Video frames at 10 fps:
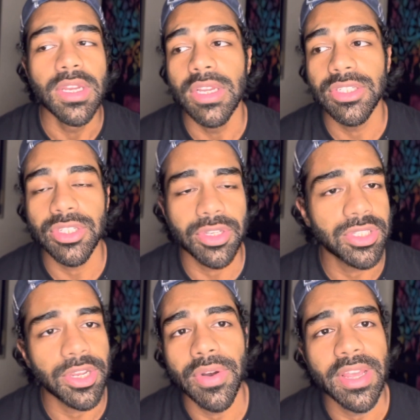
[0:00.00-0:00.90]

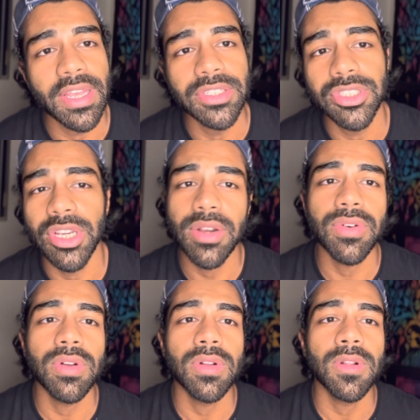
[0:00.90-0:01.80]
security in
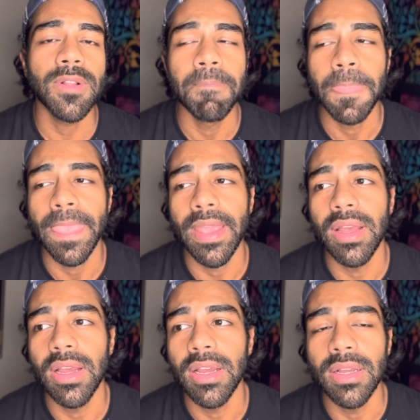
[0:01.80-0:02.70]
general,
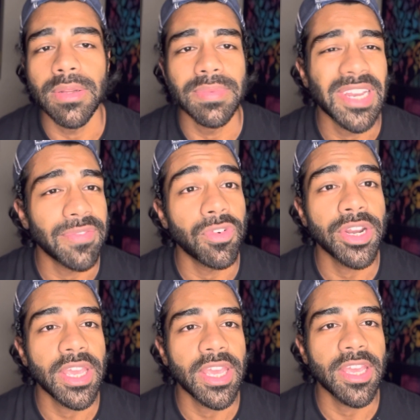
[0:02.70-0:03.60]

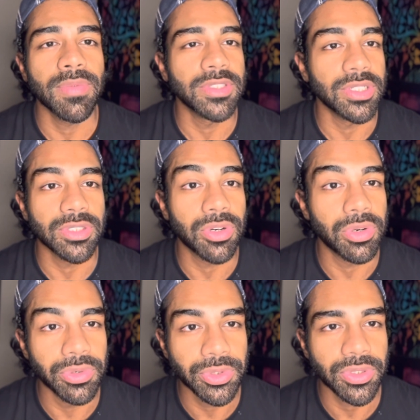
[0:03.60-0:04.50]
networking, which is
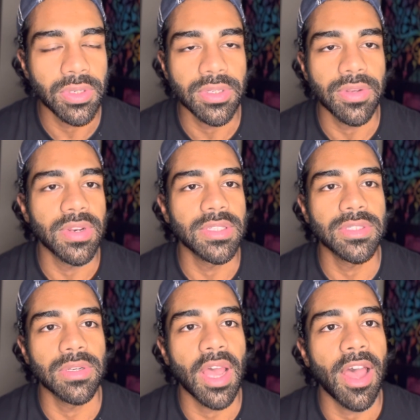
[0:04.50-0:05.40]
crucial. You need
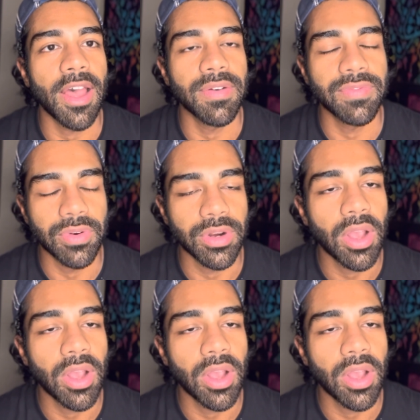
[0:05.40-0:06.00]
to have your